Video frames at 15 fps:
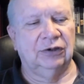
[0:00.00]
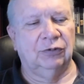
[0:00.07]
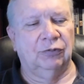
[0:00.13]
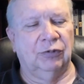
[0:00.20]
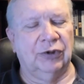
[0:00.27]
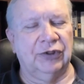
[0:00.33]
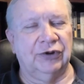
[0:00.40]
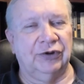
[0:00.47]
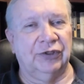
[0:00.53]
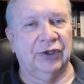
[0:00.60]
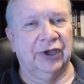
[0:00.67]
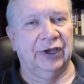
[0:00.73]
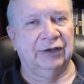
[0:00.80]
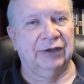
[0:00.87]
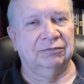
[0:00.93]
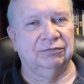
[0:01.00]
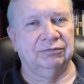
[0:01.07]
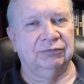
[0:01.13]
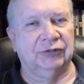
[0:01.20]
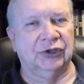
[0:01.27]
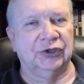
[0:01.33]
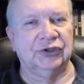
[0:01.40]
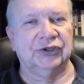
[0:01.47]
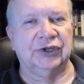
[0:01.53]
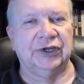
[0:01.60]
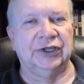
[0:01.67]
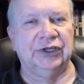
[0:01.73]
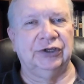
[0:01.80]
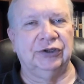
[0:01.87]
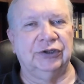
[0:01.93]
Whether that does
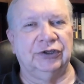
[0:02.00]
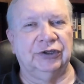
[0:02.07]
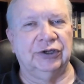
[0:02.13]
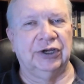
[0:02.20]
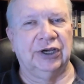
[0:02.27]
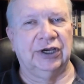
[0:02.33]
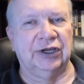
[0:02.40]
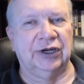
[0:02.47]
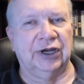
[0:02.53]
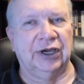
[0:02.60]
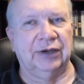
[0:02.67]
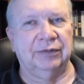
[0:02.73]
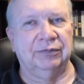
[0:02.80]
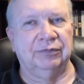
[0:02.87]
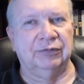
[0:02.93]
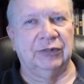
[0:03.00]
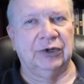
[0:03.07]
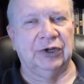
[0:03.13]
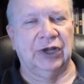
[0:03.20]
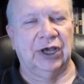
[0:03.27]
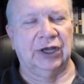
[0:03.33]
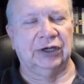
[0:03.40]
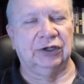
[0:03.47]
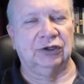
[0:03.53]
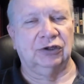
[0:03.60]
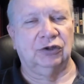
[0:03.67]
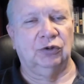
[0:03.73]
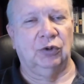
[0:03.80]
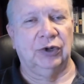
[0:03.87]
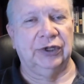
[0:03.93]
any good or not, I'm not
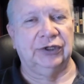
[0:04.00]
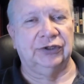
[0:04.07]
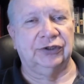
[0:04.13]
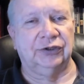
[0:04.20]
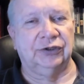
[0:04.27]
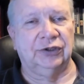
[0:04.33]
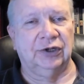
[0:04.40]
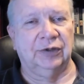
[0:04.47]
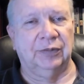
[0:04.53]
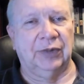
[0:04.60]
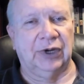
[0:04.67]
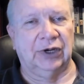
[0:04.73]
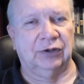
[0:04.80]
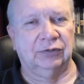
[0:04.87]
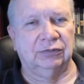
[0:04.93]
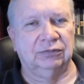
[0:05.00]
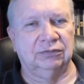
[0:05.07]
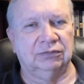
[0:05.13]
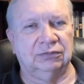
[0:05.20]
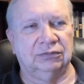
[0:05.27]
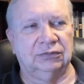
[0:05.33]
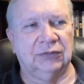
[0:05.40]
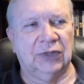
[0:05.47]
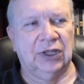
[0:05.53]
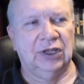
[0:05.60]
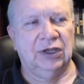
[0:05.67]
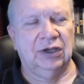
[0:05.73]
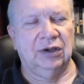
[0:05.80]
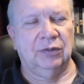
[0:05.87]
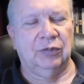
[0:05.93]
quite certain about.
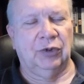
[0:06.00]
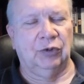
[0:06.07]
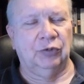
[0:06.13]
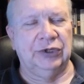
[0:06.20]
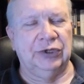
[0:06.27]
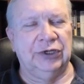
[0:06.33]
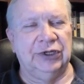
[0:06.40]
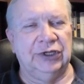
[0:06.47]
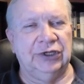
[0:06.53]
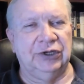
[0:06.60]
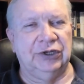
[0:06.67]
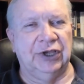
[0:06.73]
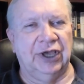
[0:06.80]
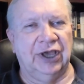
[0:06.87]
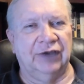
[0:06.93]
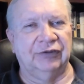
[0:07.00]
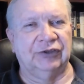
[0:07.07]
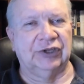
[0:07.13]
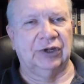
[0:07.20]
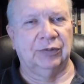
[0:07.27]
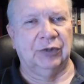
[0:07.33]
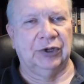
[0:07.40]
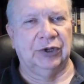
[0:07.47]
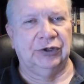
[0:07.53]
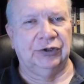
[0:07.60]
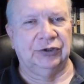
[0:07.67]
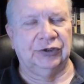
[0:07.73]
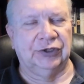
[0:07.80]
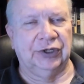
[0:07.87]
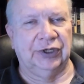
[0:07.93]
But we need to have some
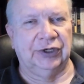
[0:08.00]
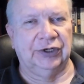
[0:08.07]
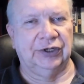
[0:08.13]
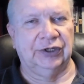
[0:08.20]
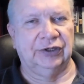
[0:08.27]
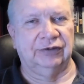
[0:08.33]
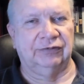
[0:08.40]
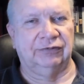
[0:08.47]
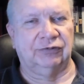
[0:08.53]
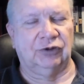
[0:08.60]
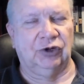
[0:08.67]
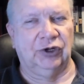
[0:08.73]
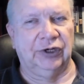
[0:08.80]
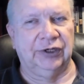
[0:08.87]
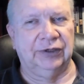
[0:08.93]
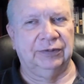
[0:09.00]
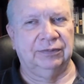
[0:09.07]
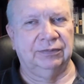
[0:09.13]
understanding of Freud.